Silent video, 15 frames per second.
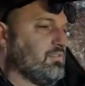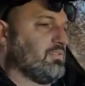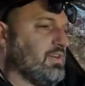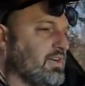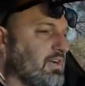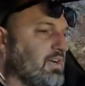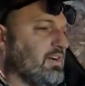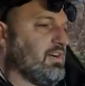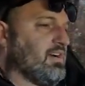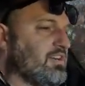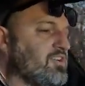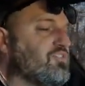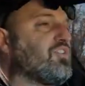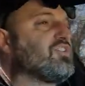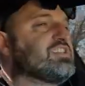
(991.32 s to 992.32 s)

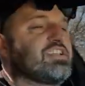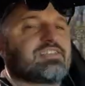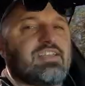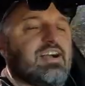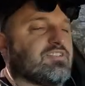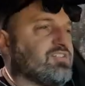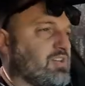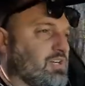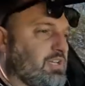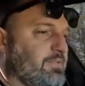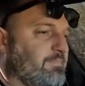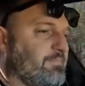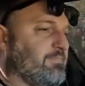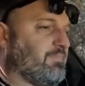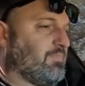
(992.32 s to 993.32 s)
136,000 on it,
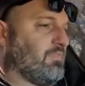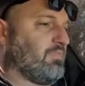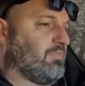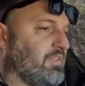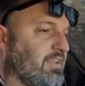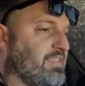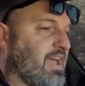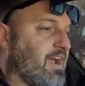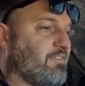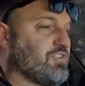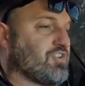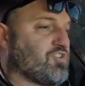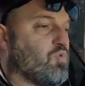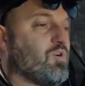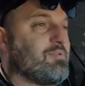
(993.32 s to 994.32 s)
and it
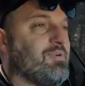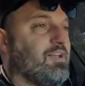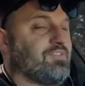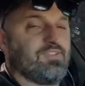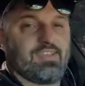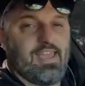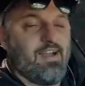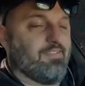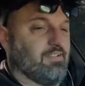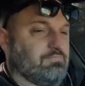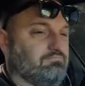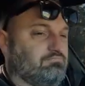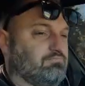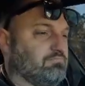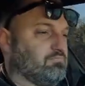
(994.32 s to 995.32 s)
averages 20 miles to the
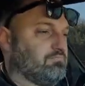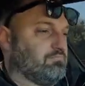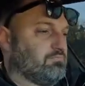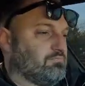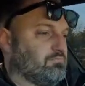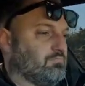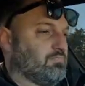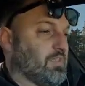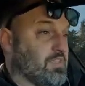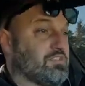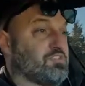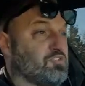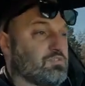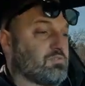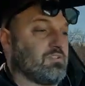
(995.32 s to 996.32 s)
gallon. And
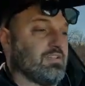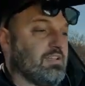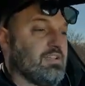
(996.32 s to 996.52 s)
this is